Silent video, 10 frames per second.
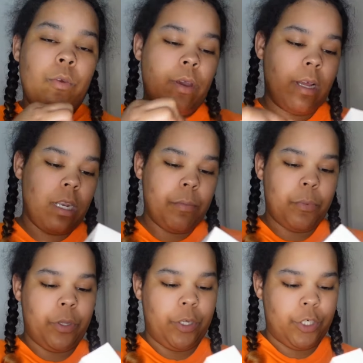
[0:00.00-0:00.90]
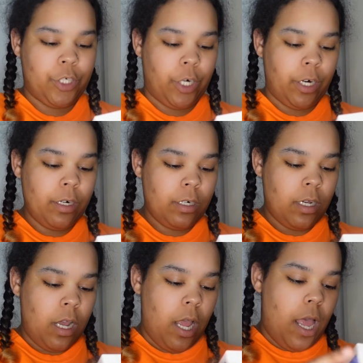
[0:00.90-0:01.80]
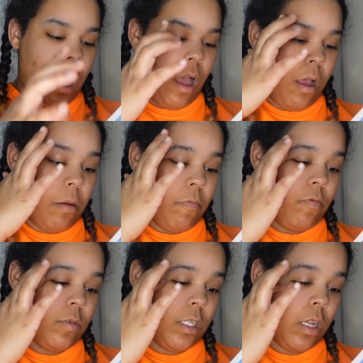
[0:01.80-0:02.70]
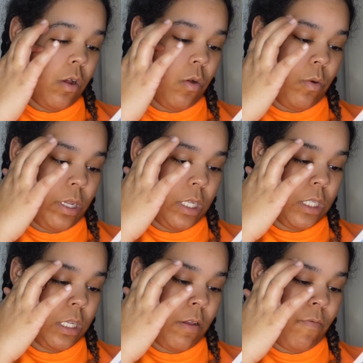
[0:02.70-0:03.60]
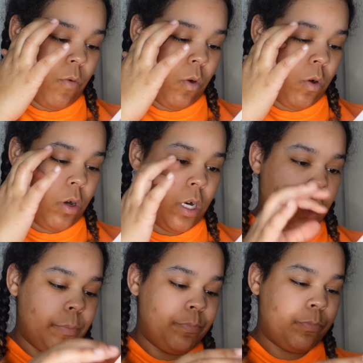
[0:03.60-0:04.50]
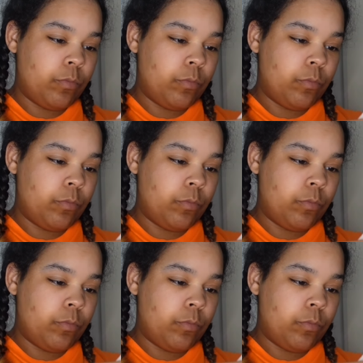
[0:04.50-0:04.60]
you can clip on your shirt. Um, so it's for,